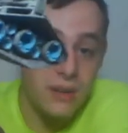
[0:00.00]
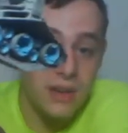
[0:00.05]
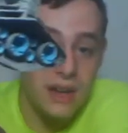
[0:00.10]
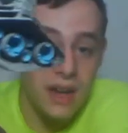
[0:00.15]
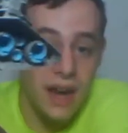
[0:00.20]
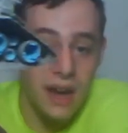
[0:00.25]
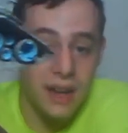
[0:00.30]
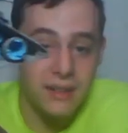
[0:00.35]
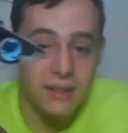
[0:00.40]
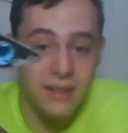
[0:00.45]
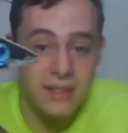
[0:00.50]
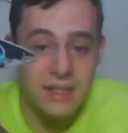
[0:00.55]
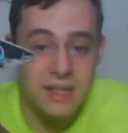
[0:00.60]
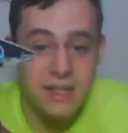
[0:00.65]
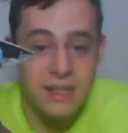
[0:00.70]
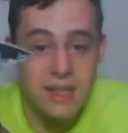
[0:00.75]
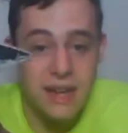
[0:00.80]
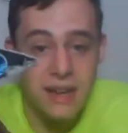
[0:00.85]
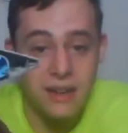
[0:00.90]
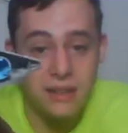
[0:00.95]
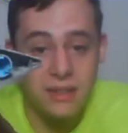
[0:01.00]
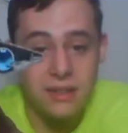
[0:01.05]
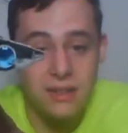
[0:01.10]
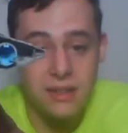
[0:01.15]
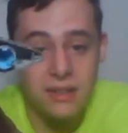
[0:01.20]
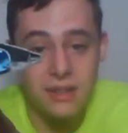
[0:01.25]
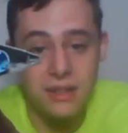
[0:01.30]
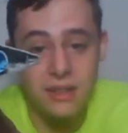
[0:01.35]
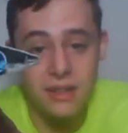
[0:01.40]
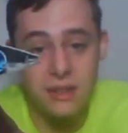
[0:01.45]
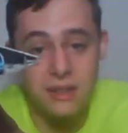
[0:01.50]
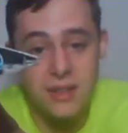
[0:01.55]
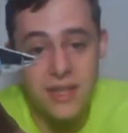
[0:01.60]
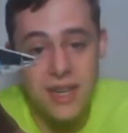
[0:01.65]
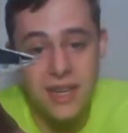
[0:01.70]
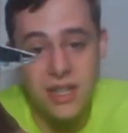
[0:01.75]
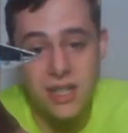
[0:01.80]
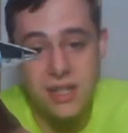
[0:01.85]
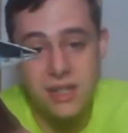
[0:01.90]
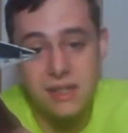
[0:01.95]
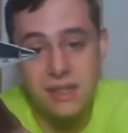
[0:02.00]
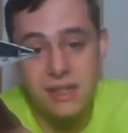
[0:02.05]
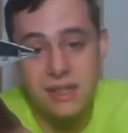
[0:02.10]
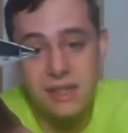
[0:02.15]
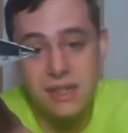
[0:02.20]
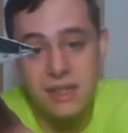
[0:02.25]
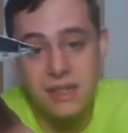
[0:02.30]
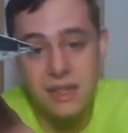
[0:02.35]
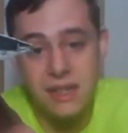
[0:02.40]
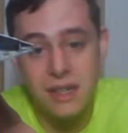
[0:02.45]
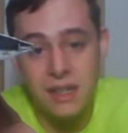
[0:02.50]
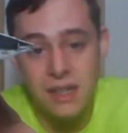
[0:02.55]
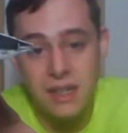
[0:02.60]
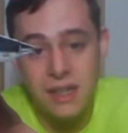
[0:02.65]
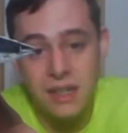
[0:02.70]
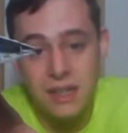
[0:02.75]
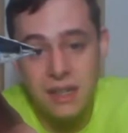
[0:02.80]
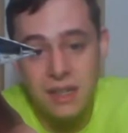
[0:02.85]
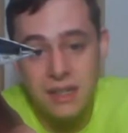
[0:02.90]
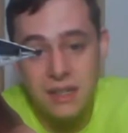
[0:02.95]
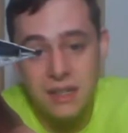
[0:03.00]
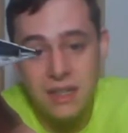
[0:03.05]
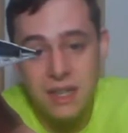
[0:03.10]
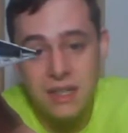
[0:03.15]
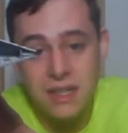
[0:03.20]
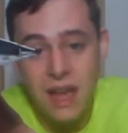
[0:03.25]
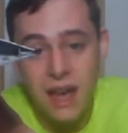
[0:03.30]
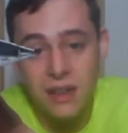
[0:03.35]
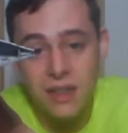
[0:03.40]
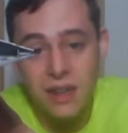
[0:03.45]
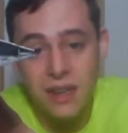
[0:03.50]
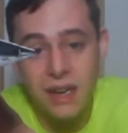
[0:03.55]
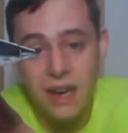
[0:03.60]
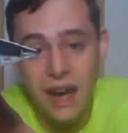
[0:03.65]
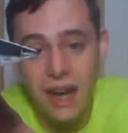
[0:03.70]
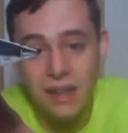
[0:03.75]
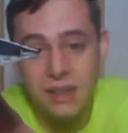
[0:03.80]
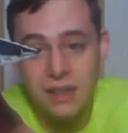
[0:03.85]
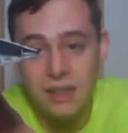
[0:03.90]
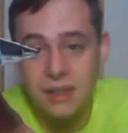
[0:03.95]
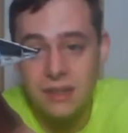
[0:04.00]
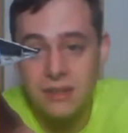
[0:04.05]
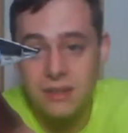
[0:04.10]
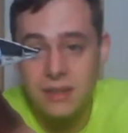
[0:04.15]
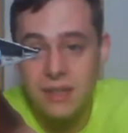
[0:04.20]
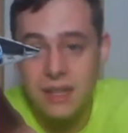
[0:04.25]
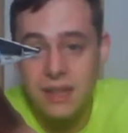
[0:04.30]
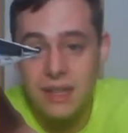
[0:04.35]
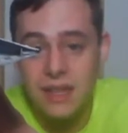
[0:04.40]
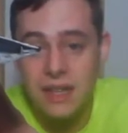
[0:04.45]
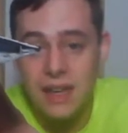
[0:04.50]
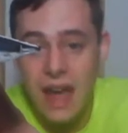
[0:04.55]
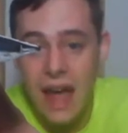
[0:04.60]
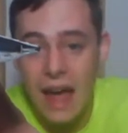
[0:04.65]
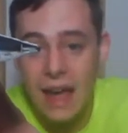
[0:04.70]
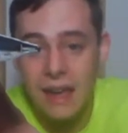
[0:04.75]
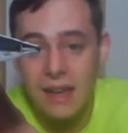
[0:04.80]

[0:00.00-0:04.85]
highly detailed. Look at those engines. Just how they got those, and the neck.